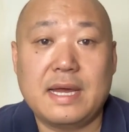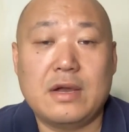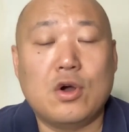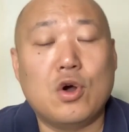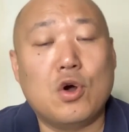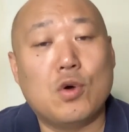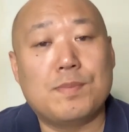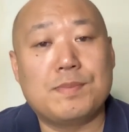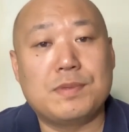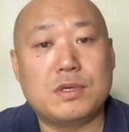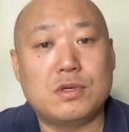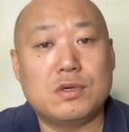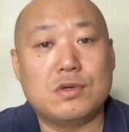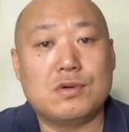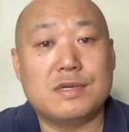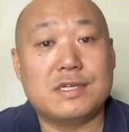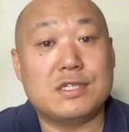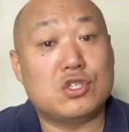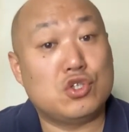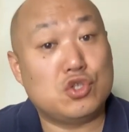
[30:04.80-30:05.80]
I hope you
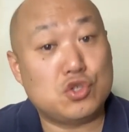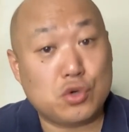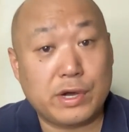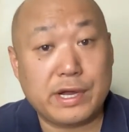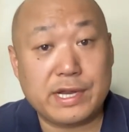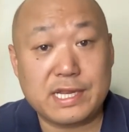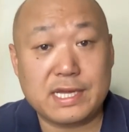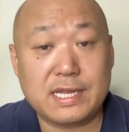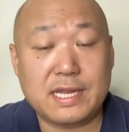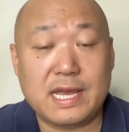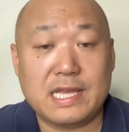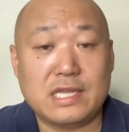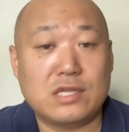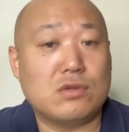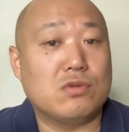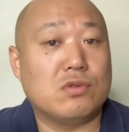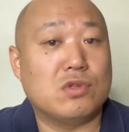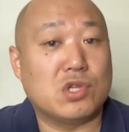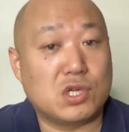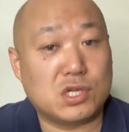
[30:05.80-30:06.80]
enjoyed it and
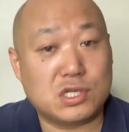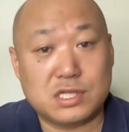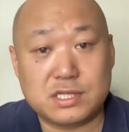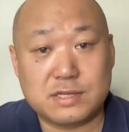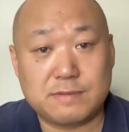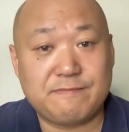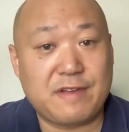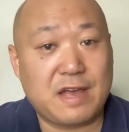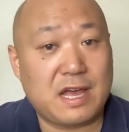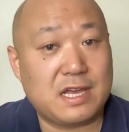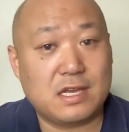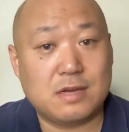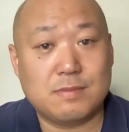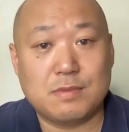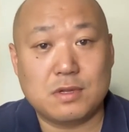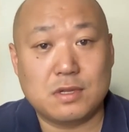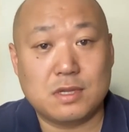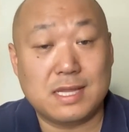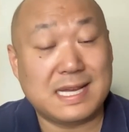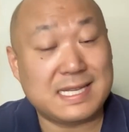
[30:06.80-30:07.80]
you learned some
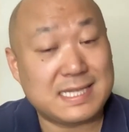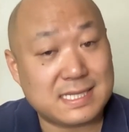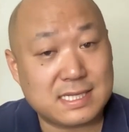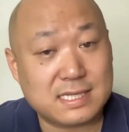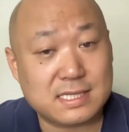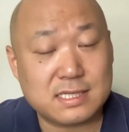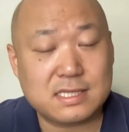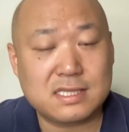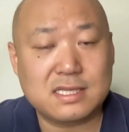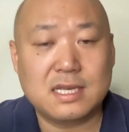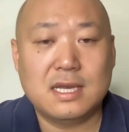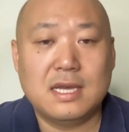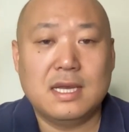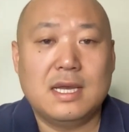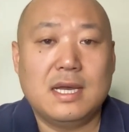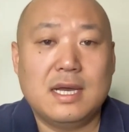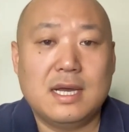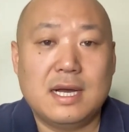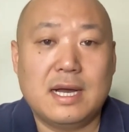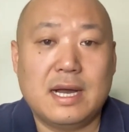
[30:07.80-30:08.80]
valuable lessons.
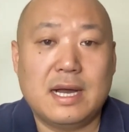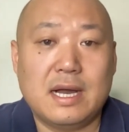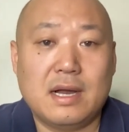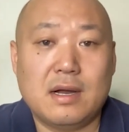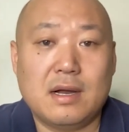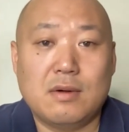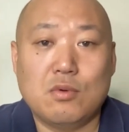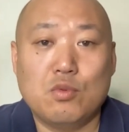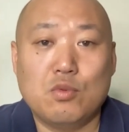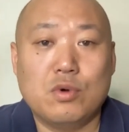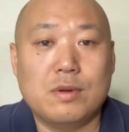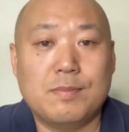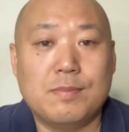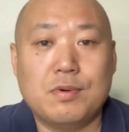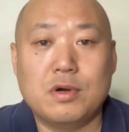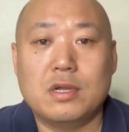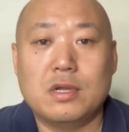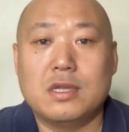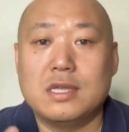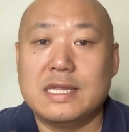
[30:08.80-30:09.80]
We'll
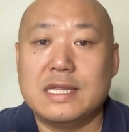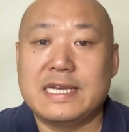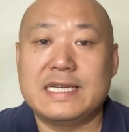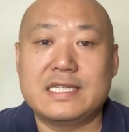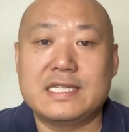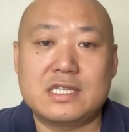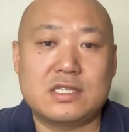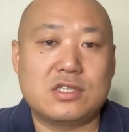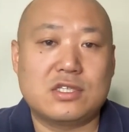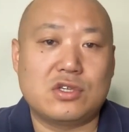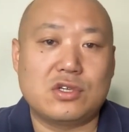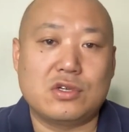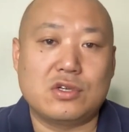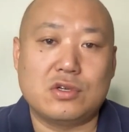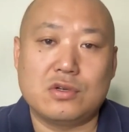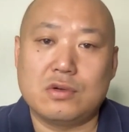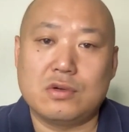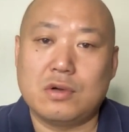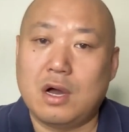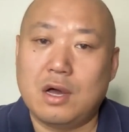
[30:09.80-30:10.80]
put links
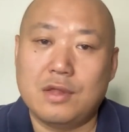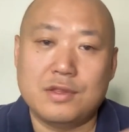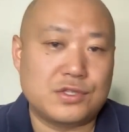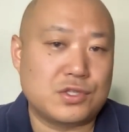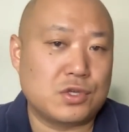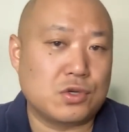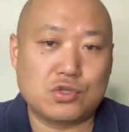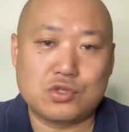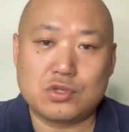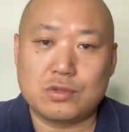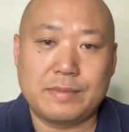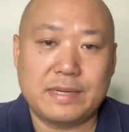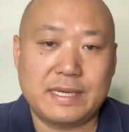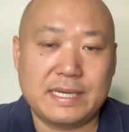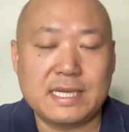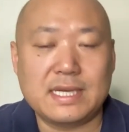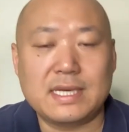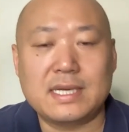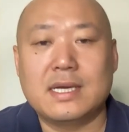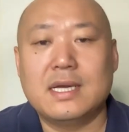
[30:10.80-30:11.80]
to all the social
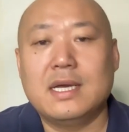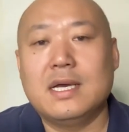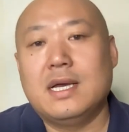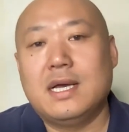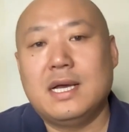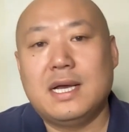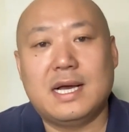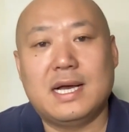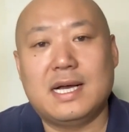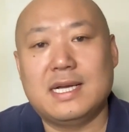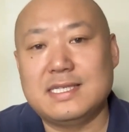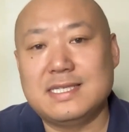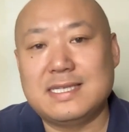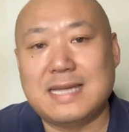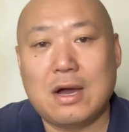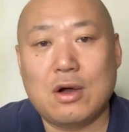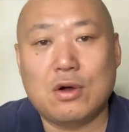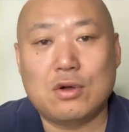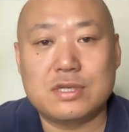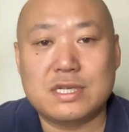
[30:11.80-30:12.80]
media
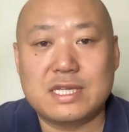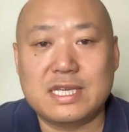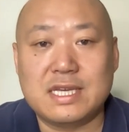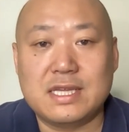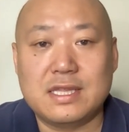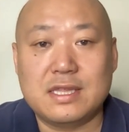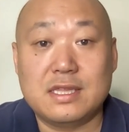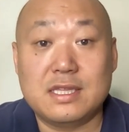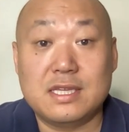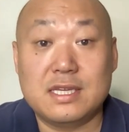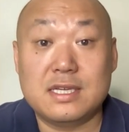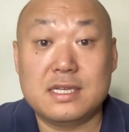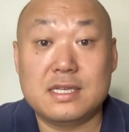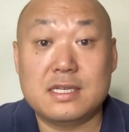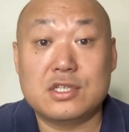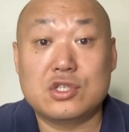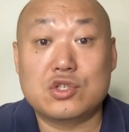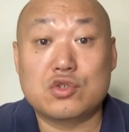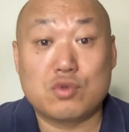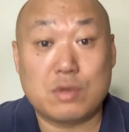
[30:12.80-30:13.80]
down in the
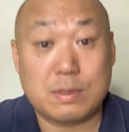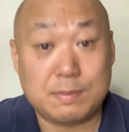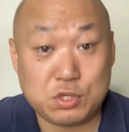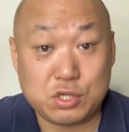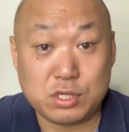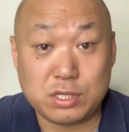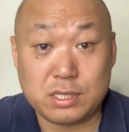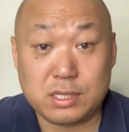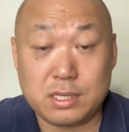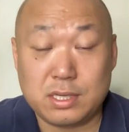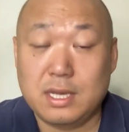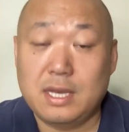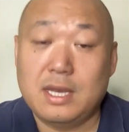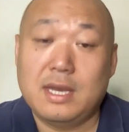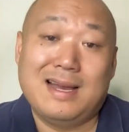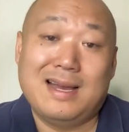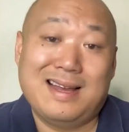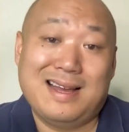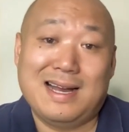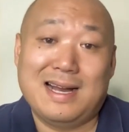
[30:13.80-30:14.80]
description.
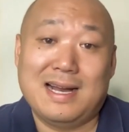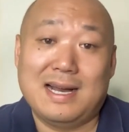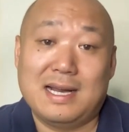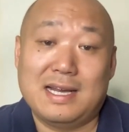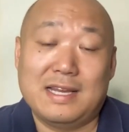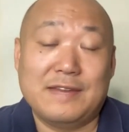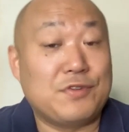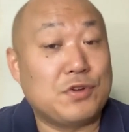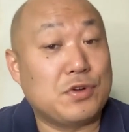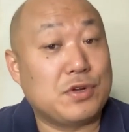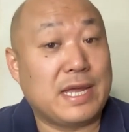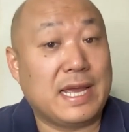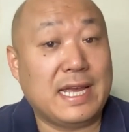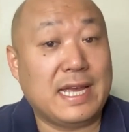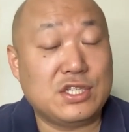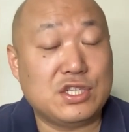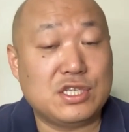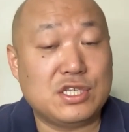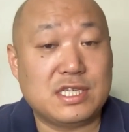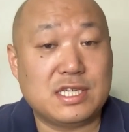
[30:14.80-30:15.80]
If you're an
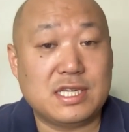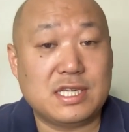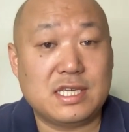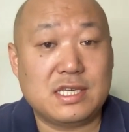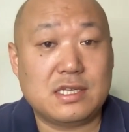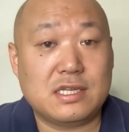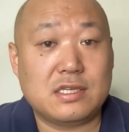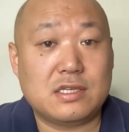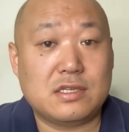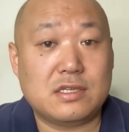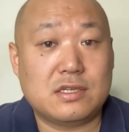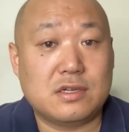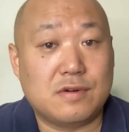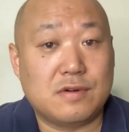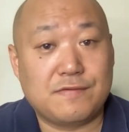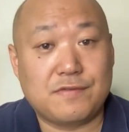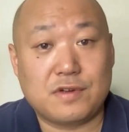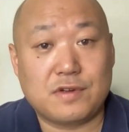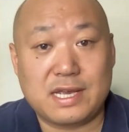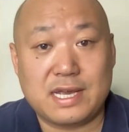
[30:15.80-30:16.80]
agency,
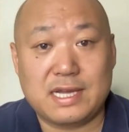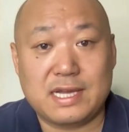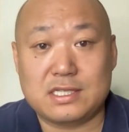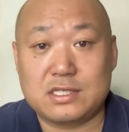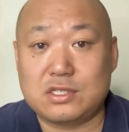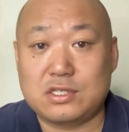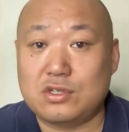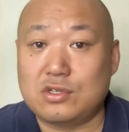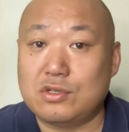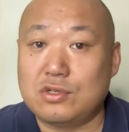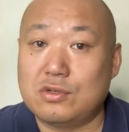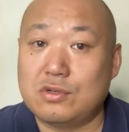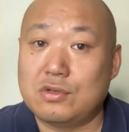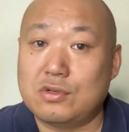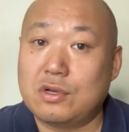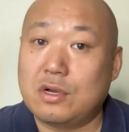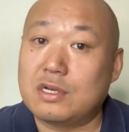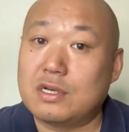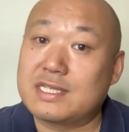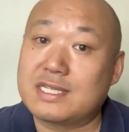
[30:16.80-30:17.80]
don't forget to
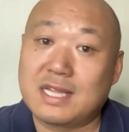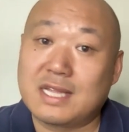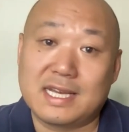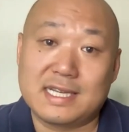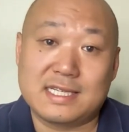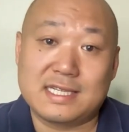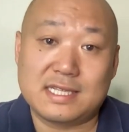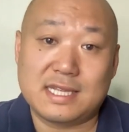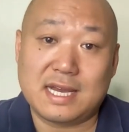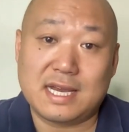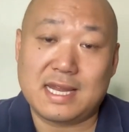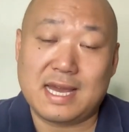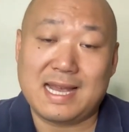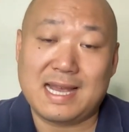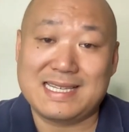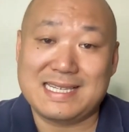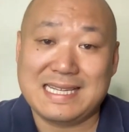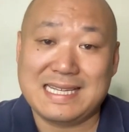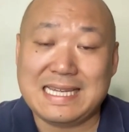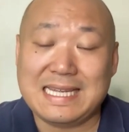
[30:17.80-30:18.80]
go to
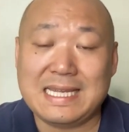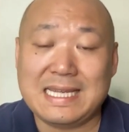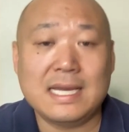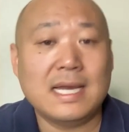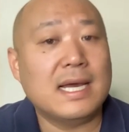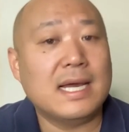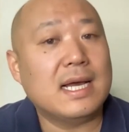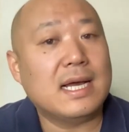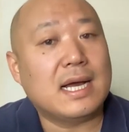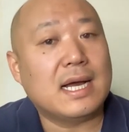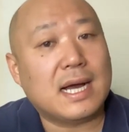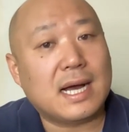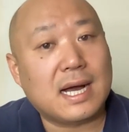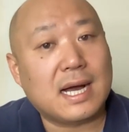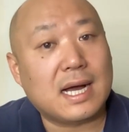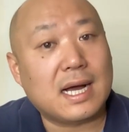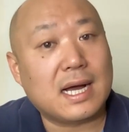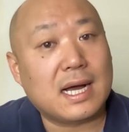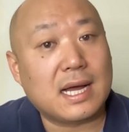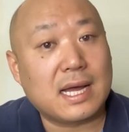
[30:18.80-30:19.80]
slice.id
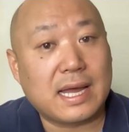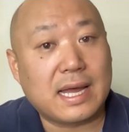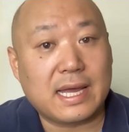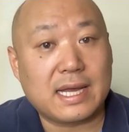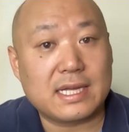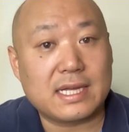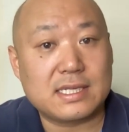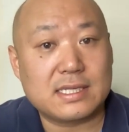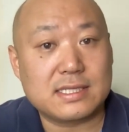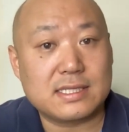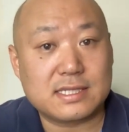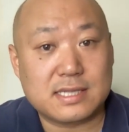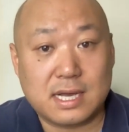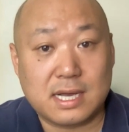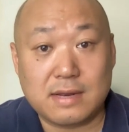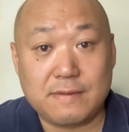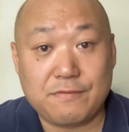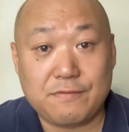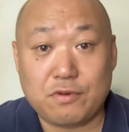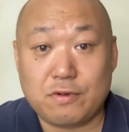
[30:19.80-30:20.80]
and
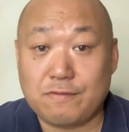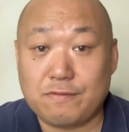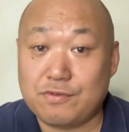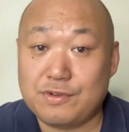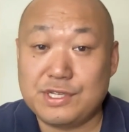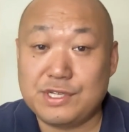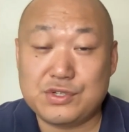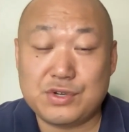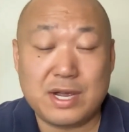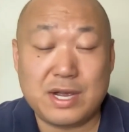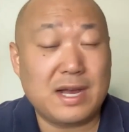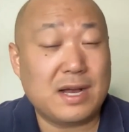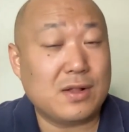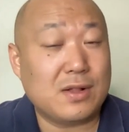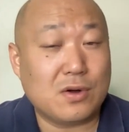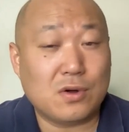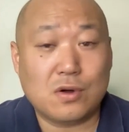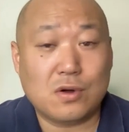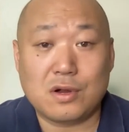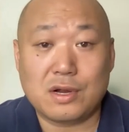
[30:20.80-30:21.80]
sign up for a free trial,
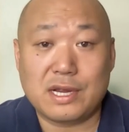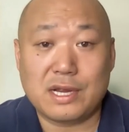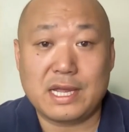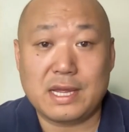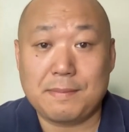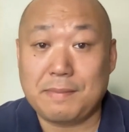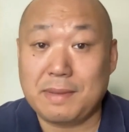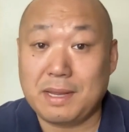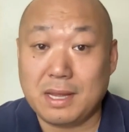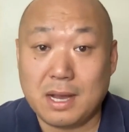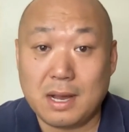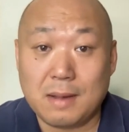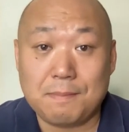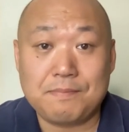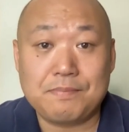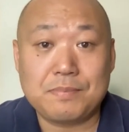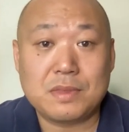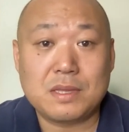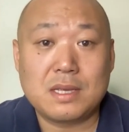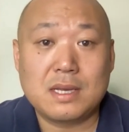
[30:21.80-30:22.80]
or hit me
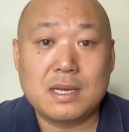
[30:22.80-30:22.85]
up,